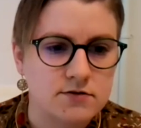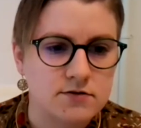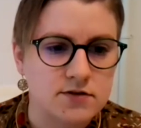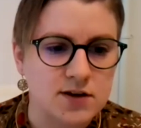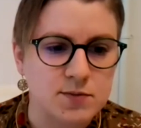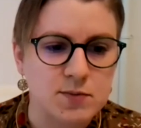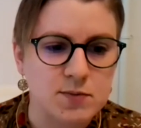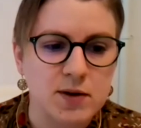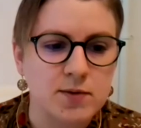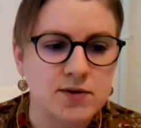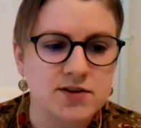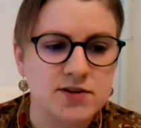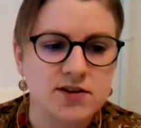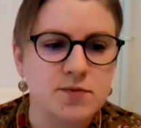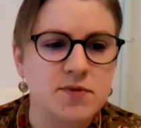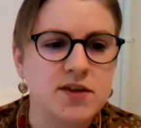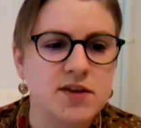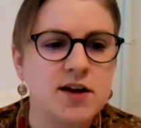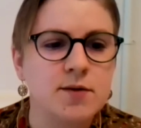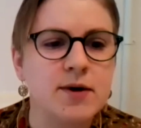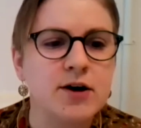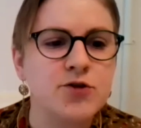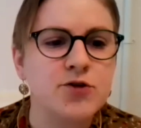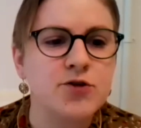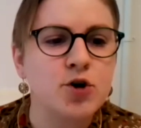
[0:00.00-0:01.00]
Maybe something
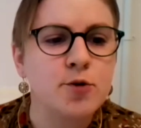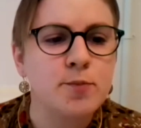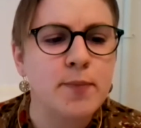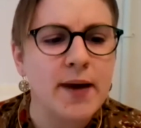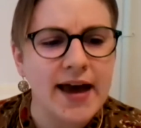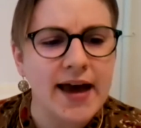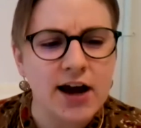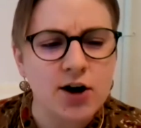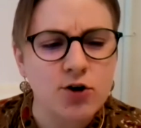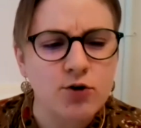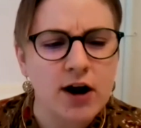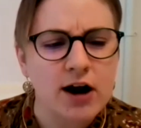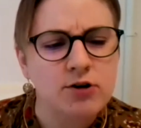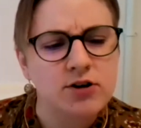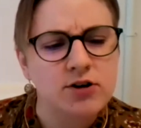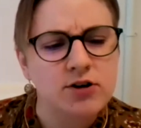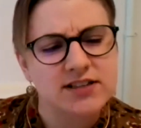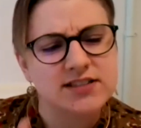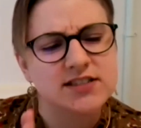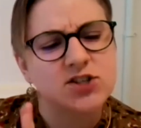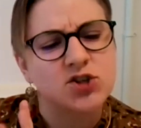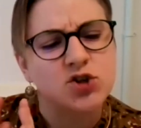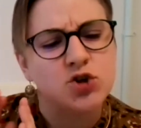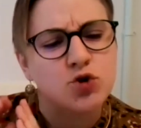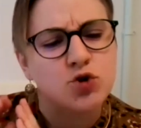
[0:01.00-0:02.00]
about their background
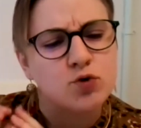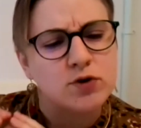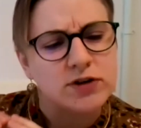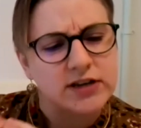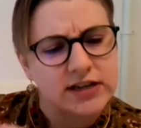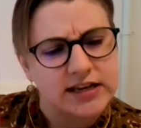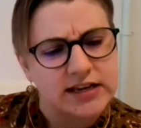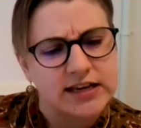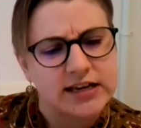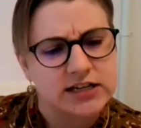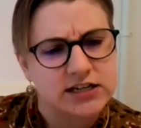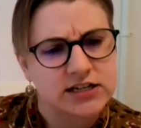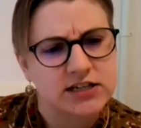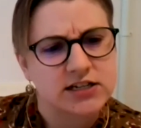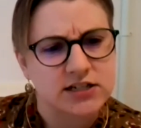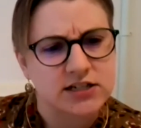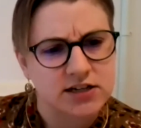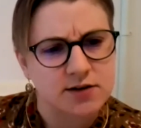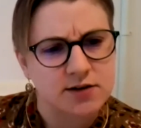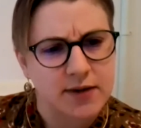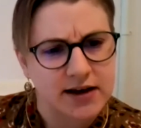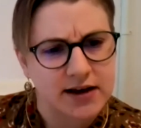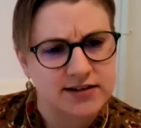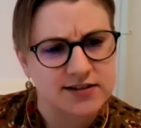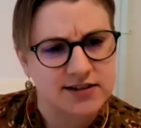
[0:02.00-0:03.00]
is unique to
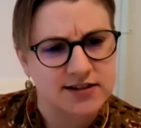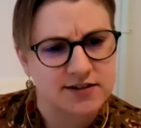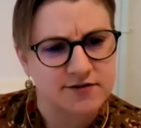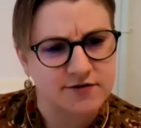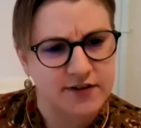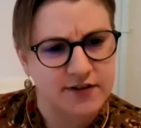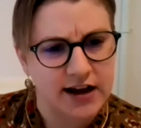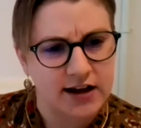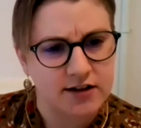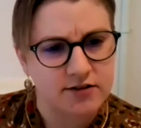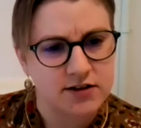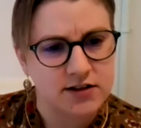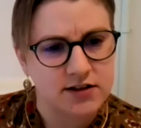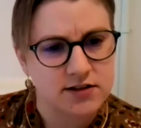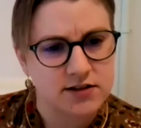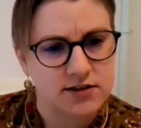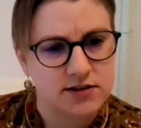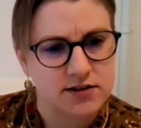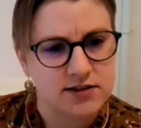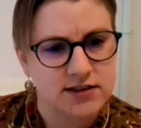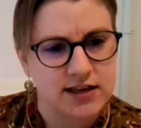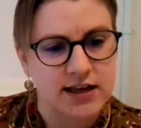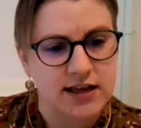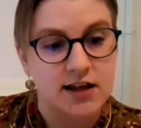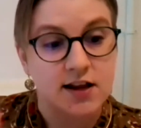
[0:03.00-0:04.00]
domestic
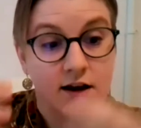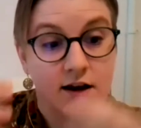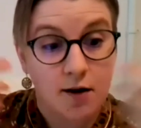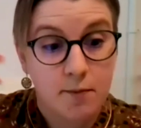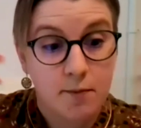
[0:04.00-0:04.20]
violence that an